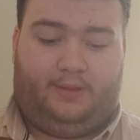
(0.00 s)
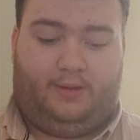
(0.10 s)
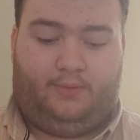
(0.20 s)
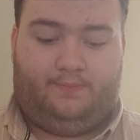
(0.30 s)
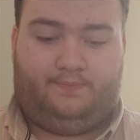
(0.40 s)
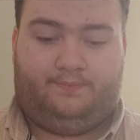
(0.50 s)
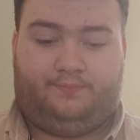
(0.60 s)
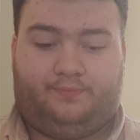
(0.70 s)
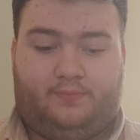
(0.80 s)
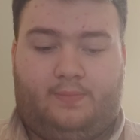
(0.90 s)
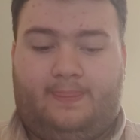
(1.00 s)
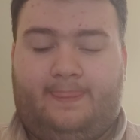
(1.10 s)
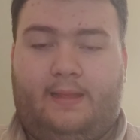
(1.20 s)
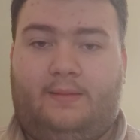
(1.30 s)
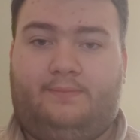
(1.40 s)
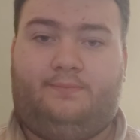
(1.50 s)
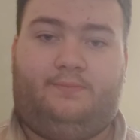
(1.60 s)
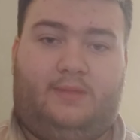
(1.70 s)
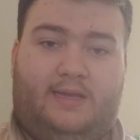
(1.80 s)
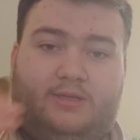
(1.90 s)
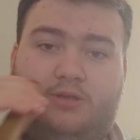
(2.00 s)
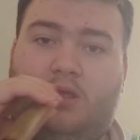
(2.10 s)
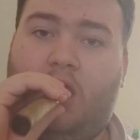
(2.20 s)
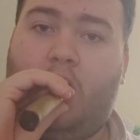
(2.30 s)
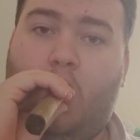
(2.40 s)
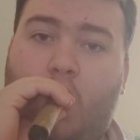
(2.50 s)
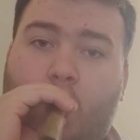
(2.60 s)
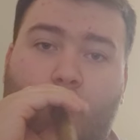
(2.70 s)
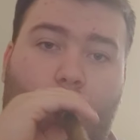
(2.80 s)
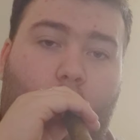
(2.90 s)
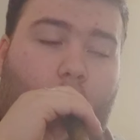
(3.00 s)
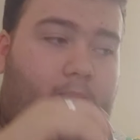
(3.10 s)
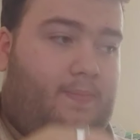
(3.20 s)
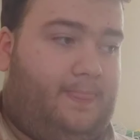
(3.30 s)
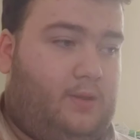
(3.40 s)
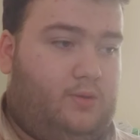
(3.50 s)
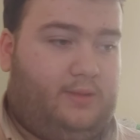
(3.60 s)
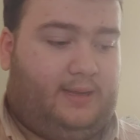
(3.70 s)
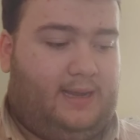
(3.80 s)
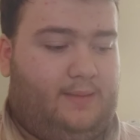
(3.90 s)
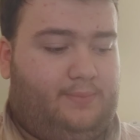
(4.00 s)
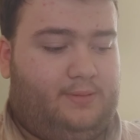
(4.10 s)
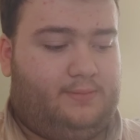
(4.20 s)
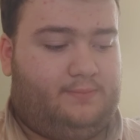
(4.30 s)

you know, let's cut the cap.